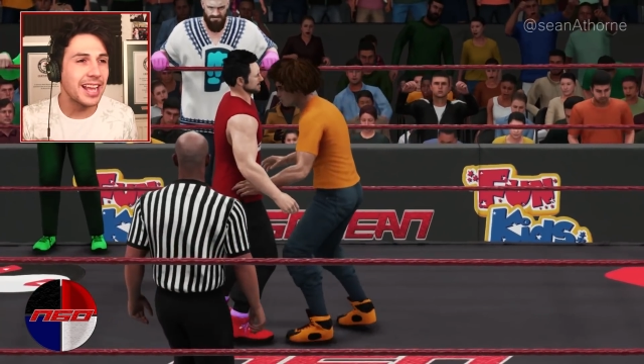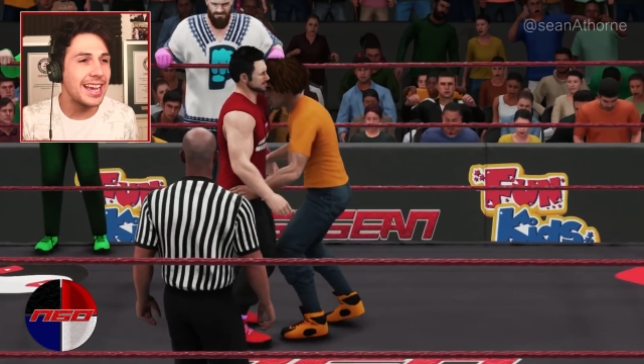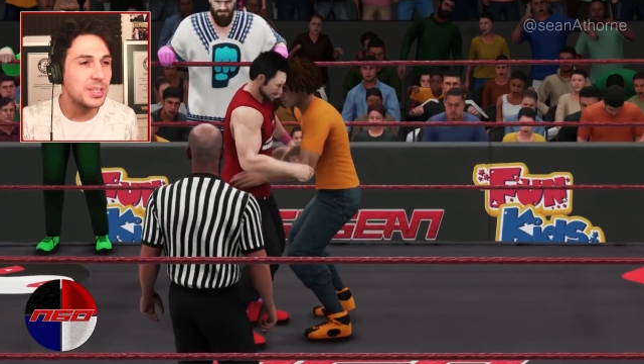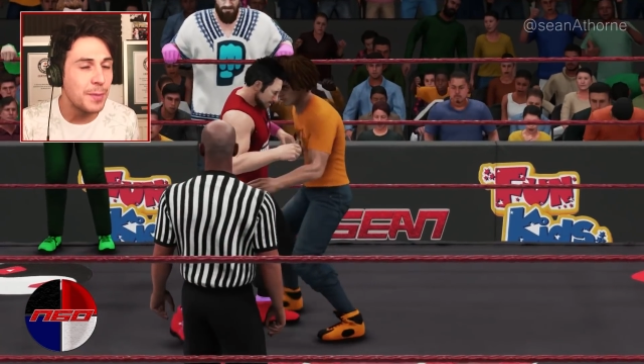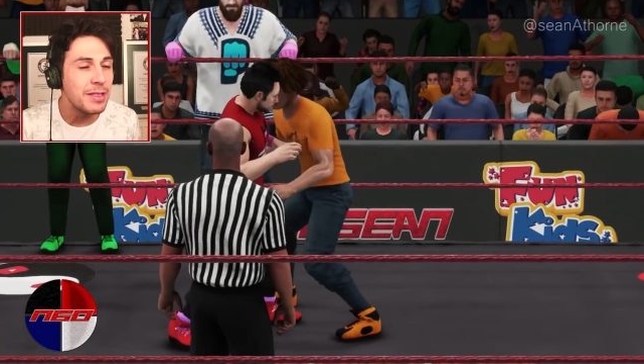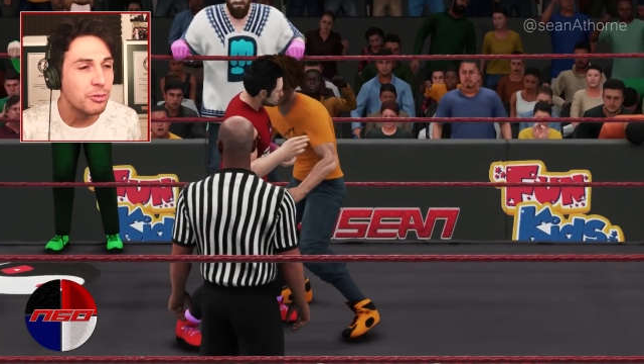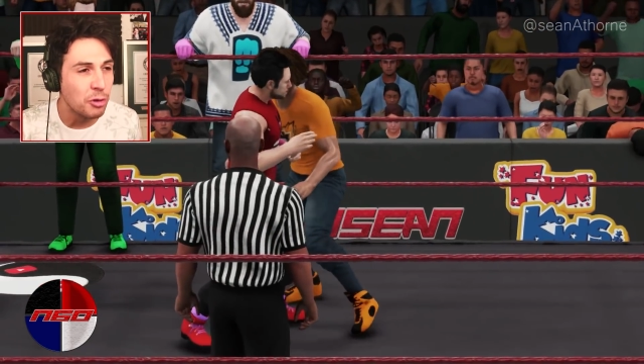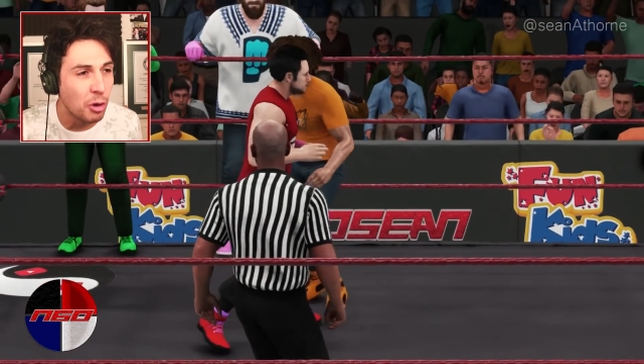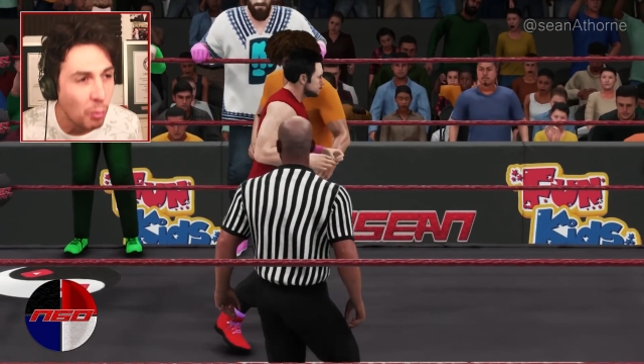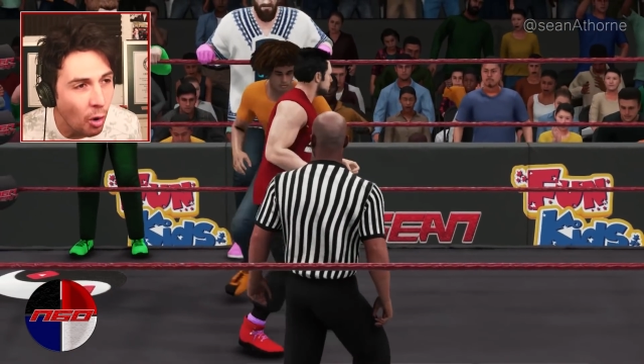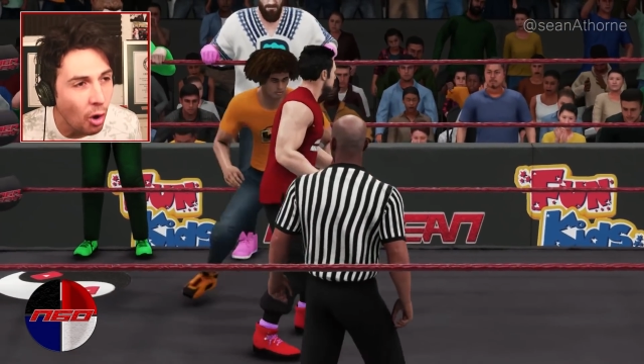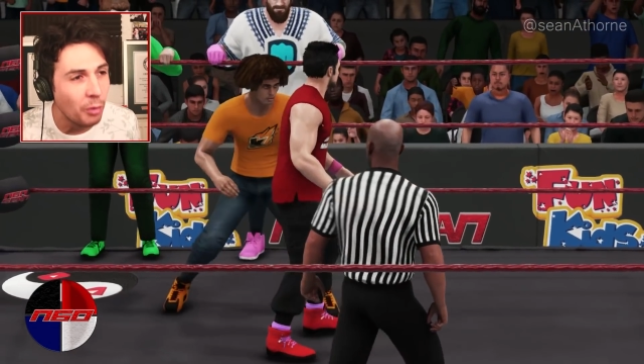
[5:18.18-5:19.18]
that he's been through
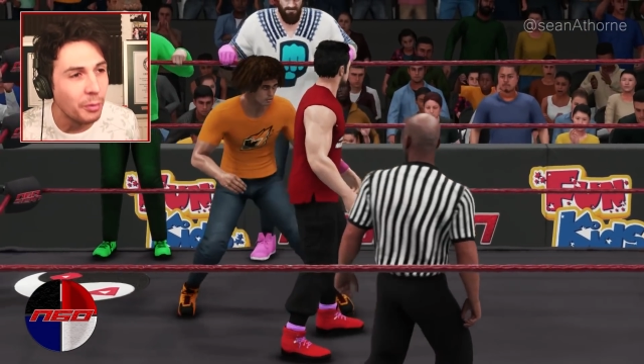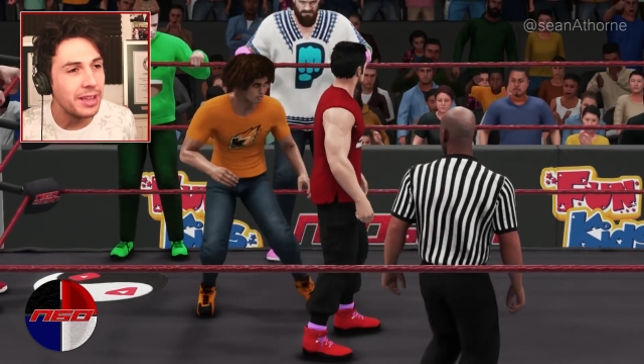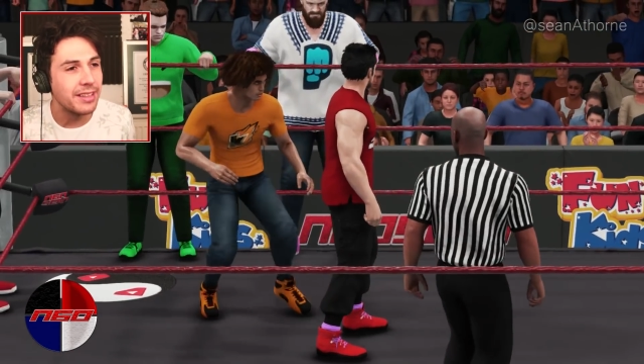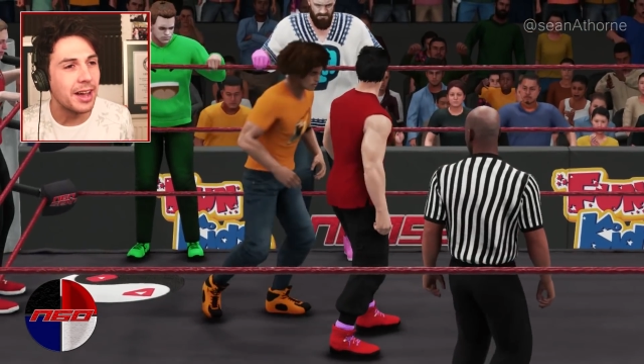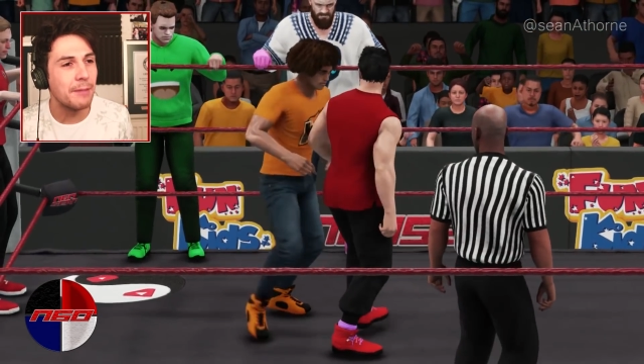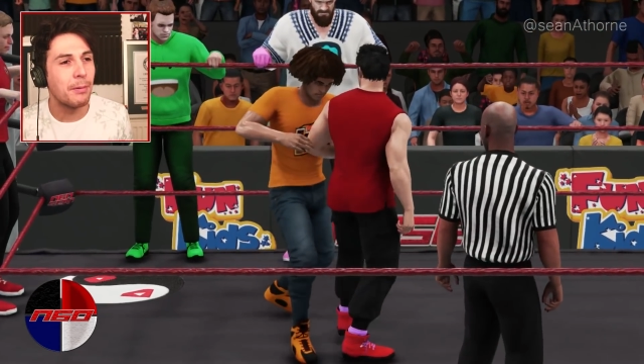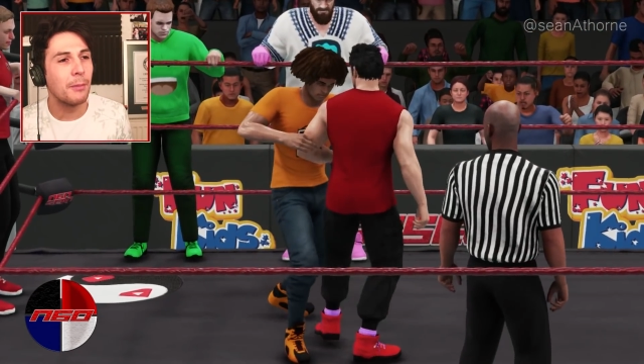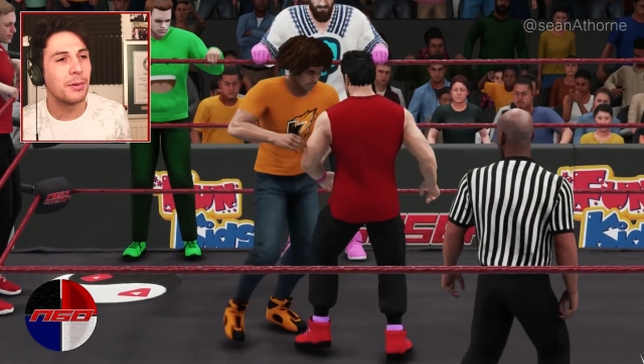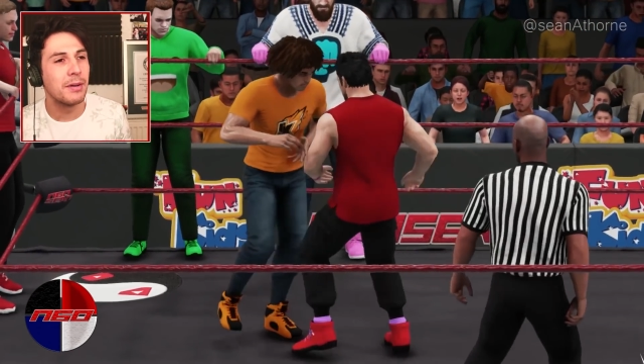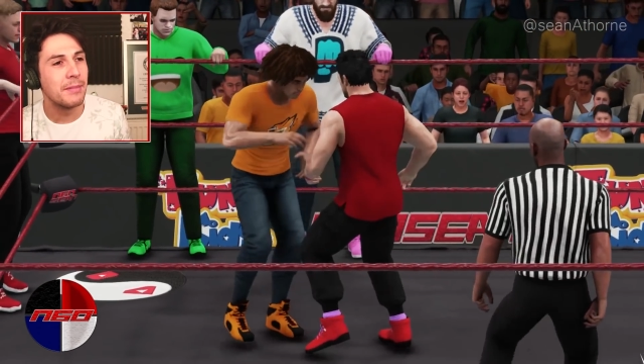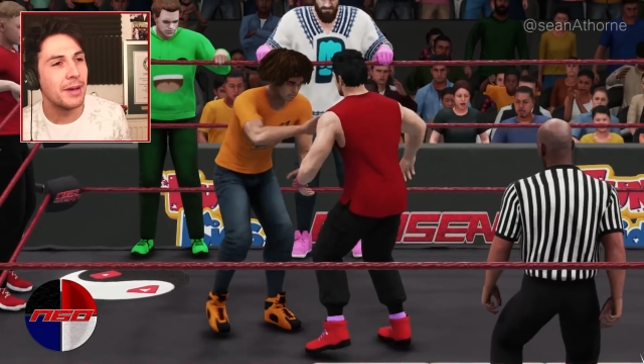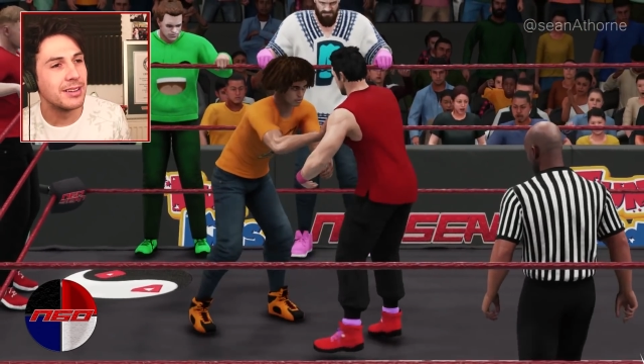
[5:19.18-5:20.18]
a war with
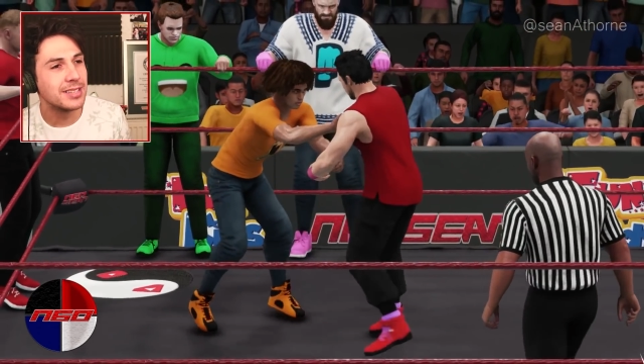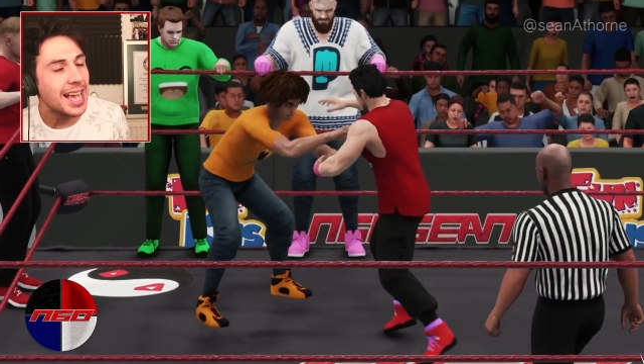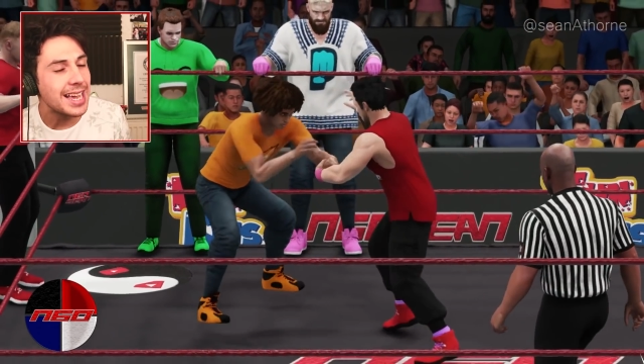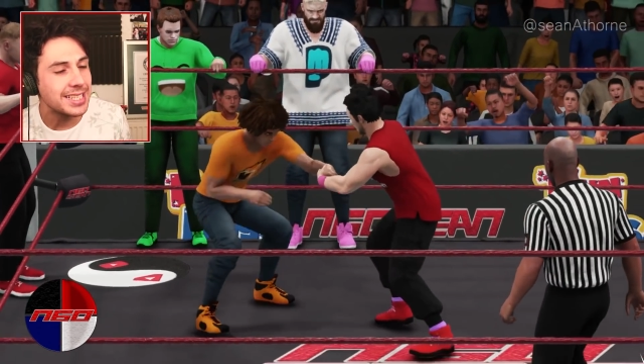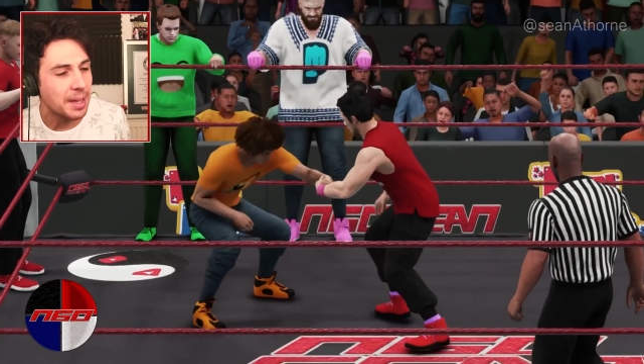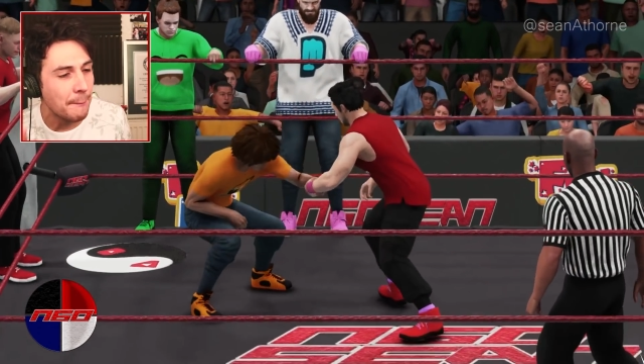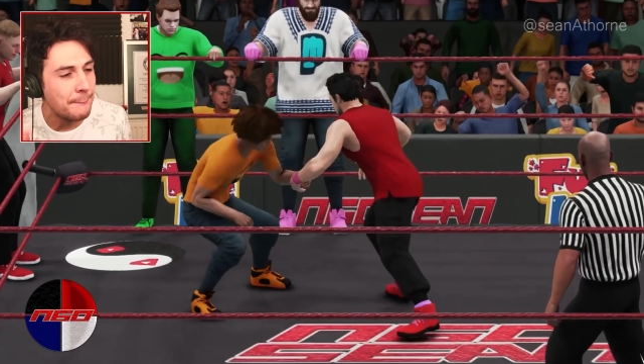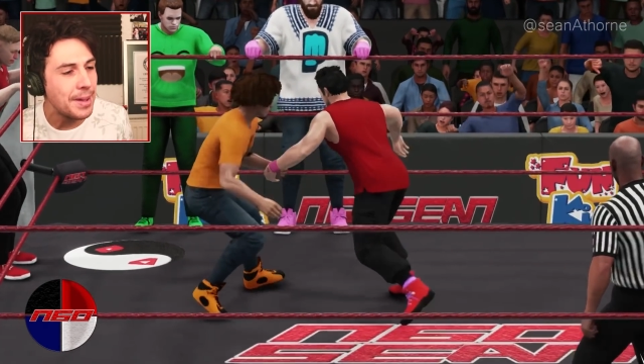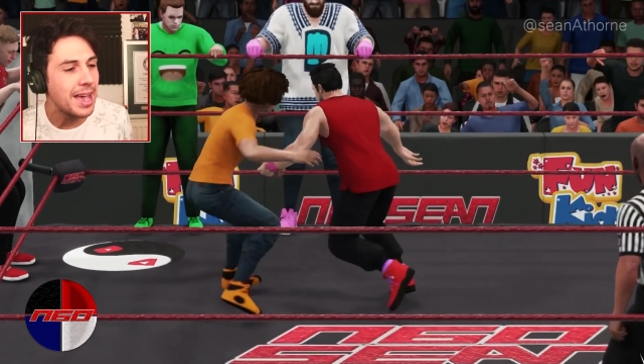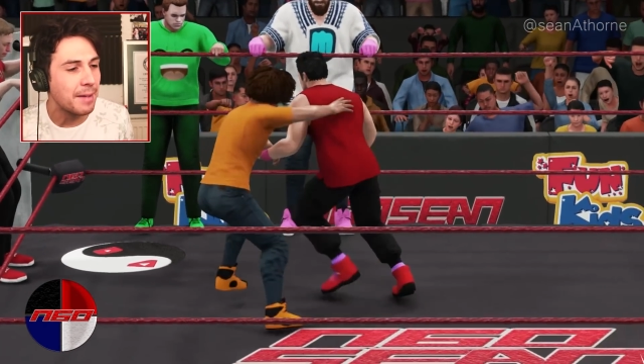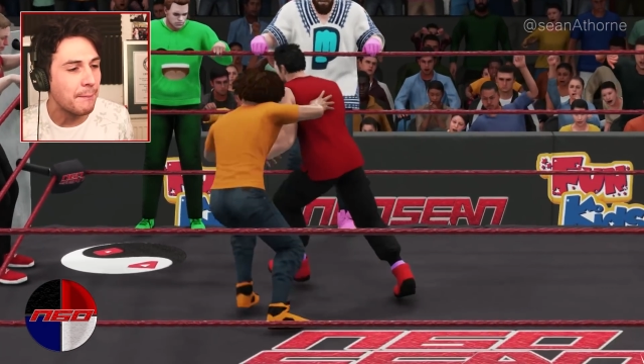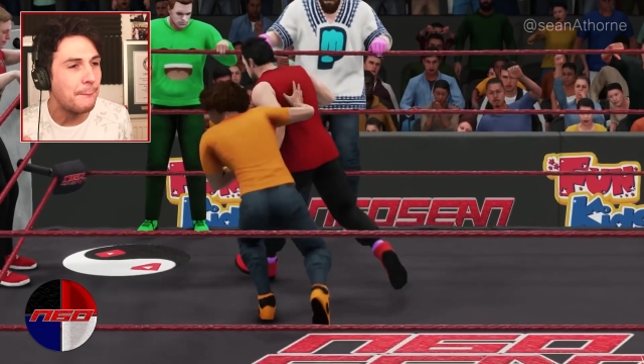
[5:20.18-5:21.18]
Popular MMOs, that is a
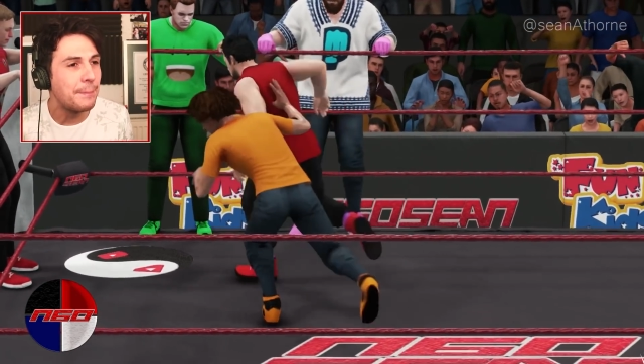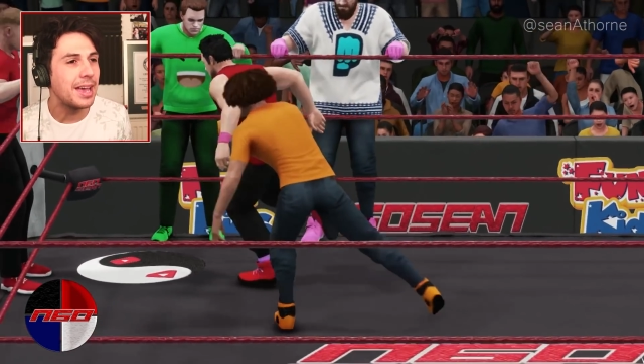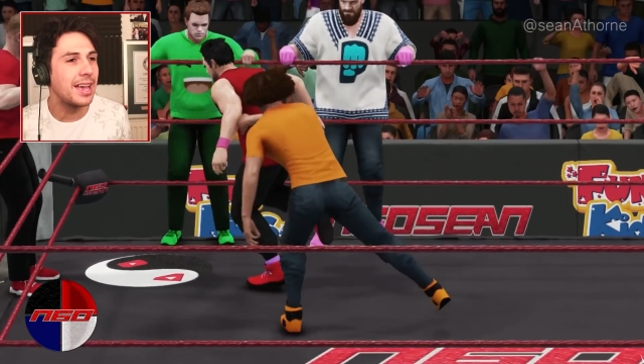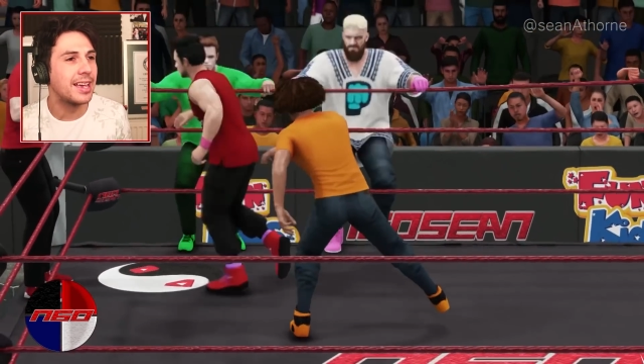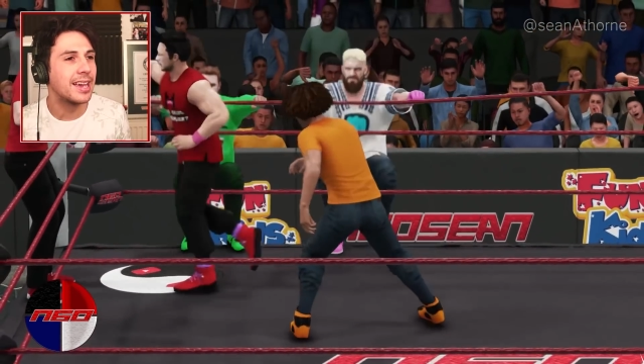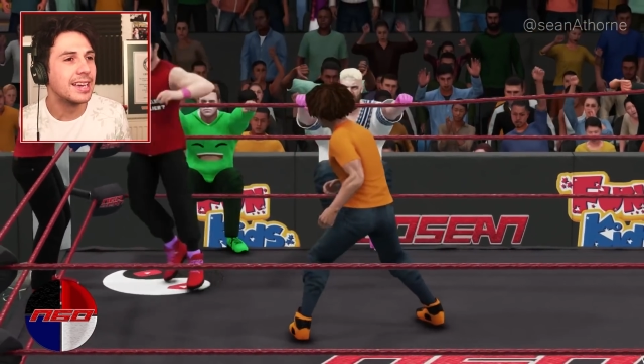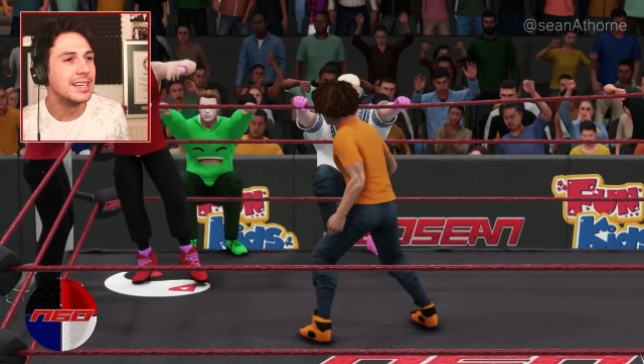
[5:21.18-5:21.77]
big, big